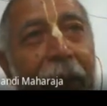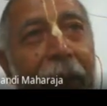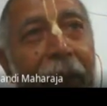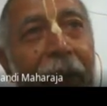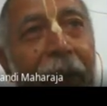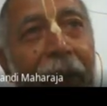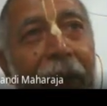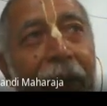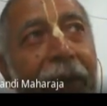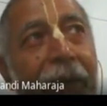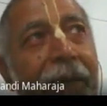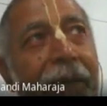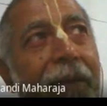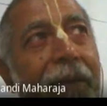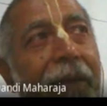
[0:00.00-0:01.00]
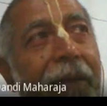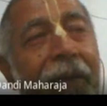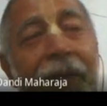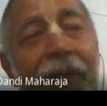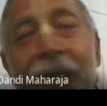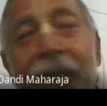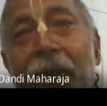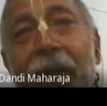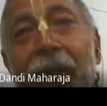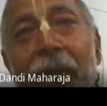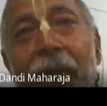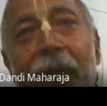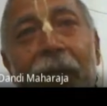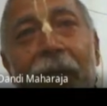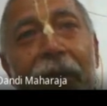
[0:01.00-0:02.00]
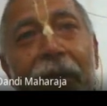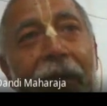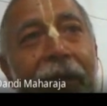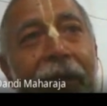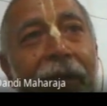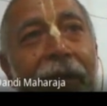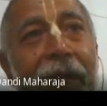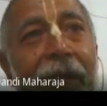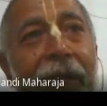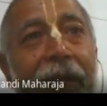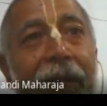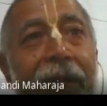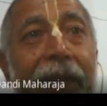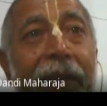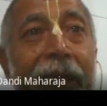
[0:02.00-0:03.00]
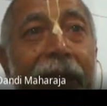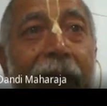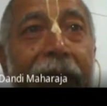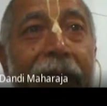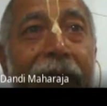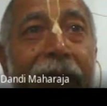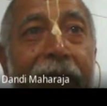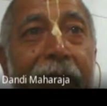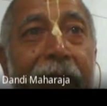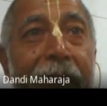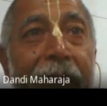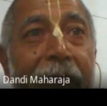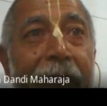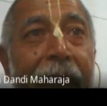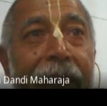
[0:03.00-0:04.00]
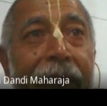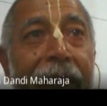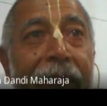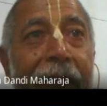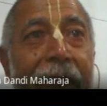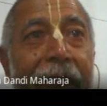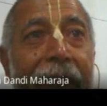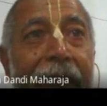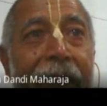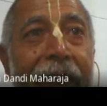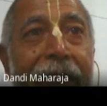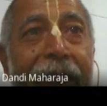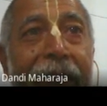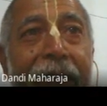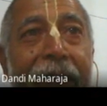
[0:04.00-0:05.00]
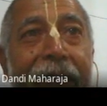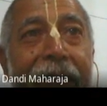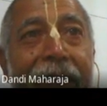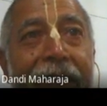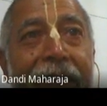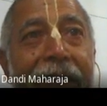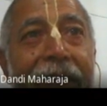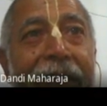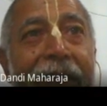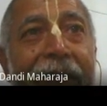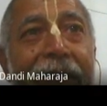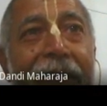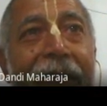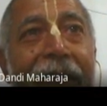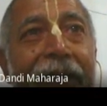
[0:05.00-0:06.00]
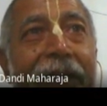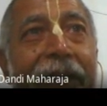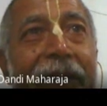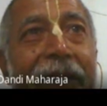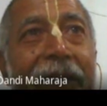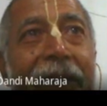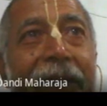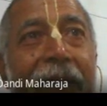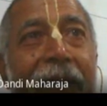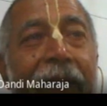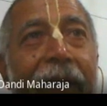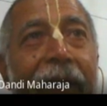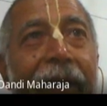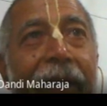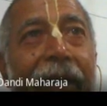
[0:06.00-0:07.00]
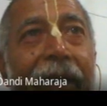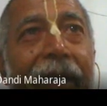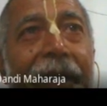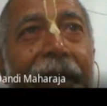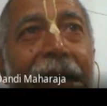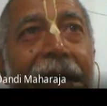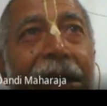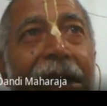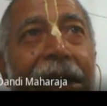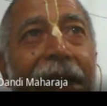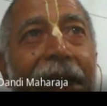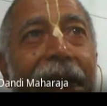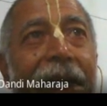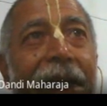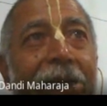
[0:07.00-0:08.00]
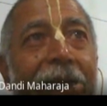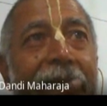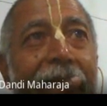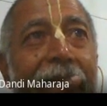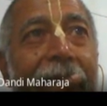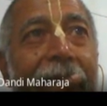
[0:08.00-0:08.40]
so we will be protected. That's what these prarthana prayers, this is. Like I was telling.